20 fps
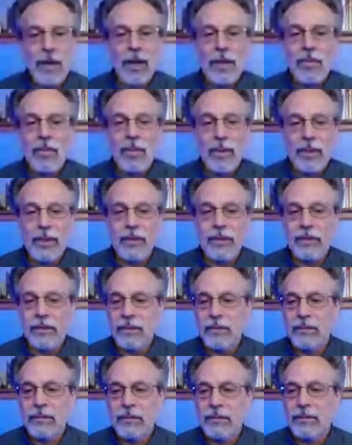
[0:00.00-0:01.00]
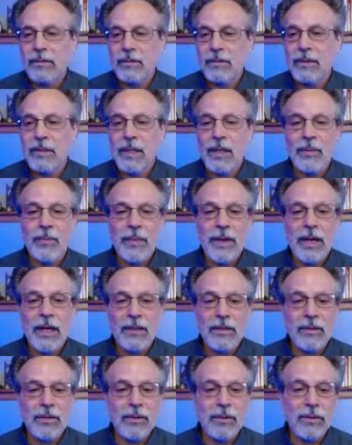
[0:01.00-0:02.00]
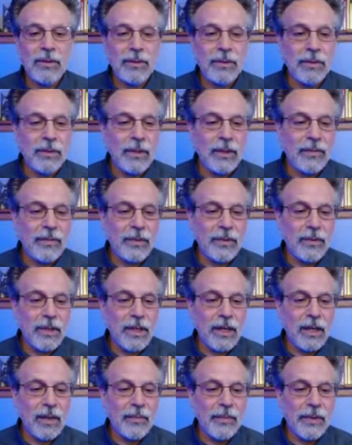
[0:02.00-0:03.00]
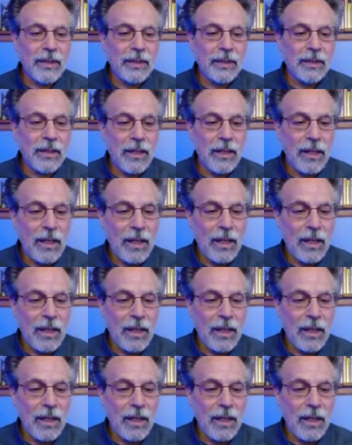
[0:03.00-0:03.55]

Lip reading: I will get back to you if you comment.